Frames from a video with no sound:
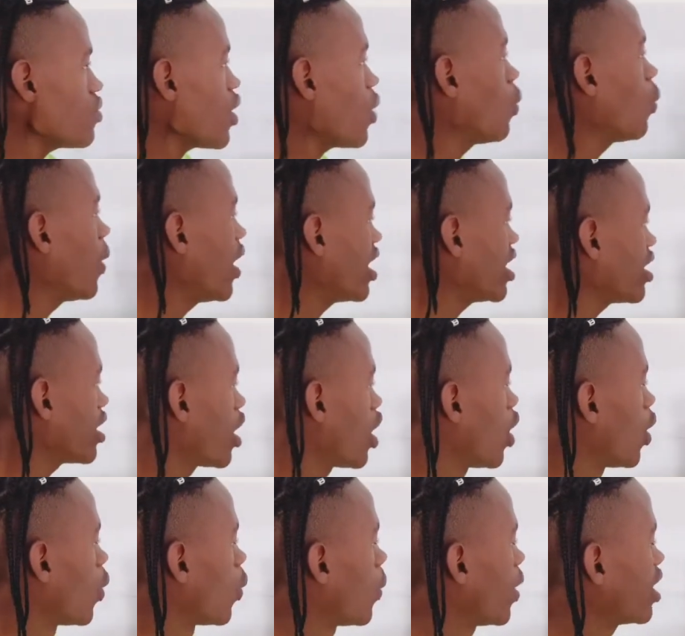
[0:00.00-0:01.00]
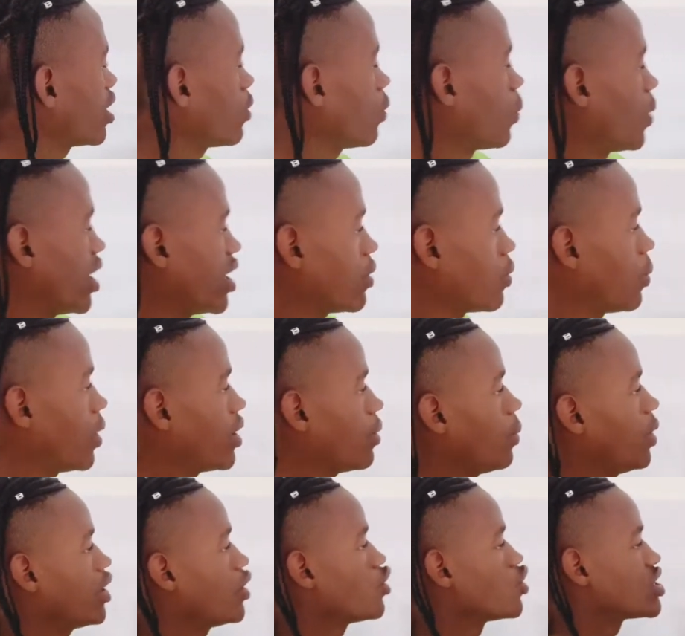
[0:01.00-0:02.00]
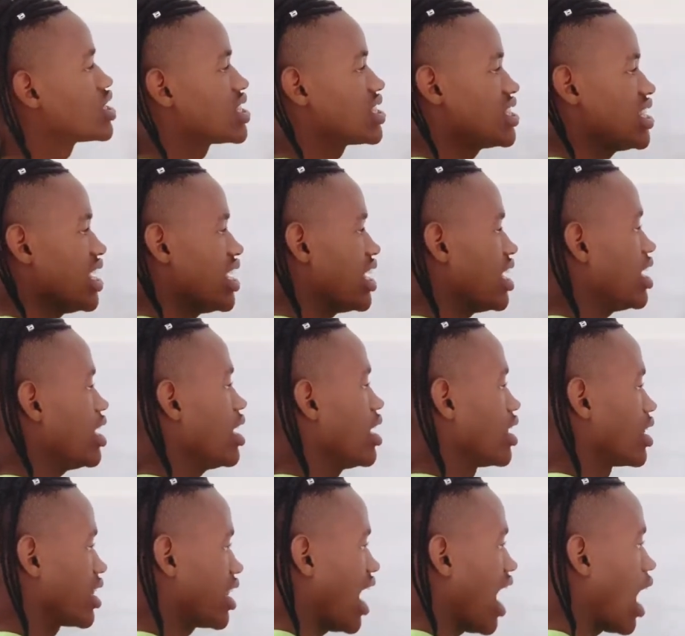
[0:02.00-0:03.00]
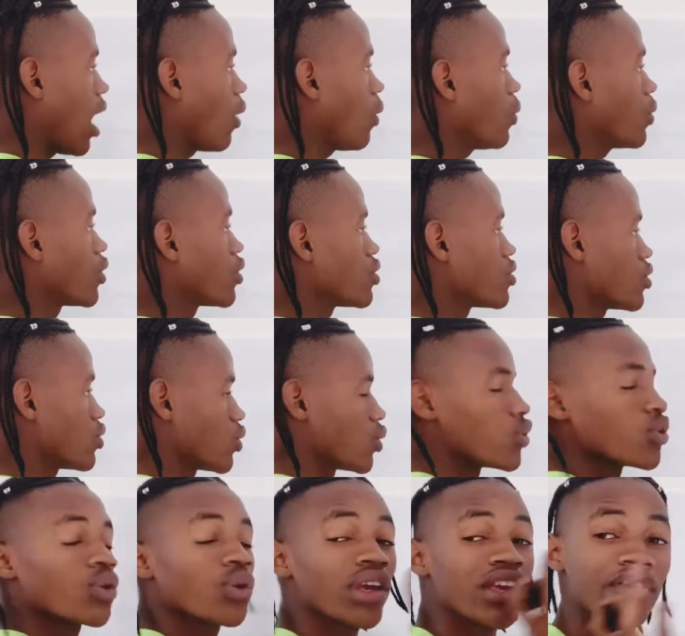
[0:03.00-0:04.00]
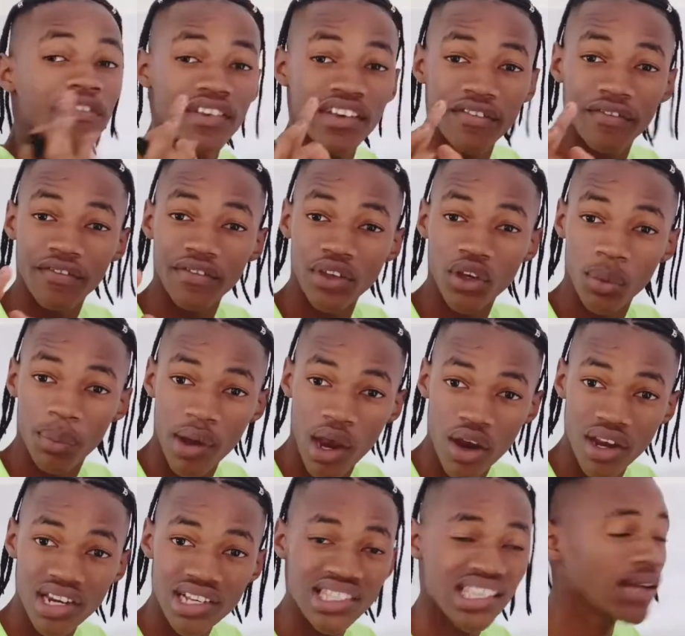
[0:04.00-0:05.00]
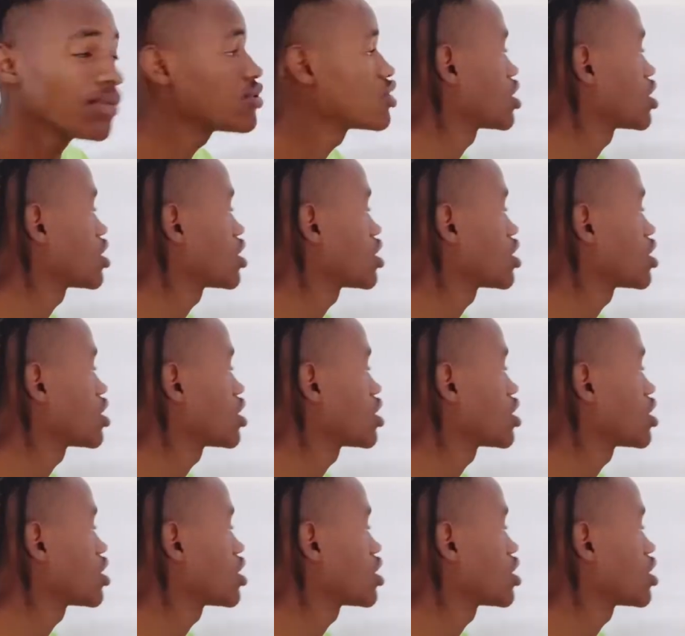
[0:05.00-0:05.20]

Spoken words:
when you see now, if your periodic table is